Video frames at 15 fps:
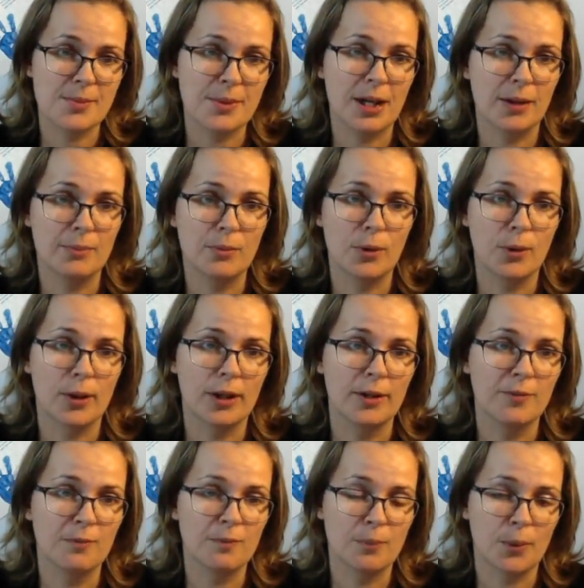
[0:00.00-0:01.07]
to become more
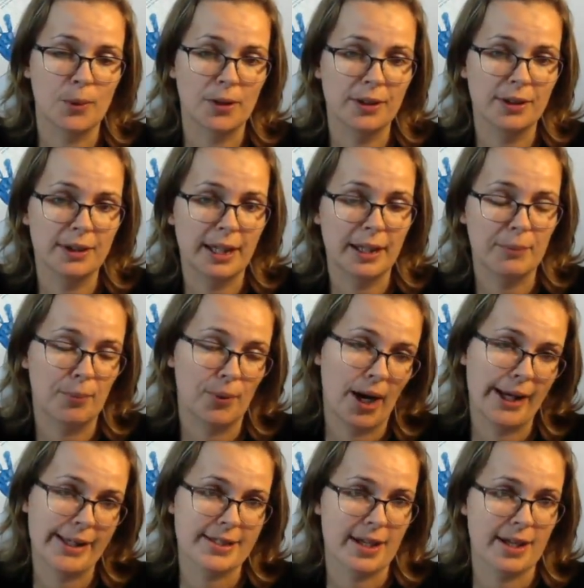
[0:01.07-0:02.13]
important than
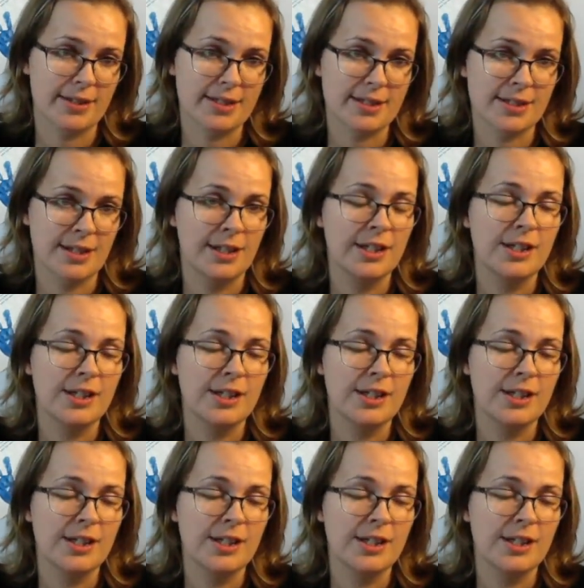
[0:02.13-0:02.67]
process.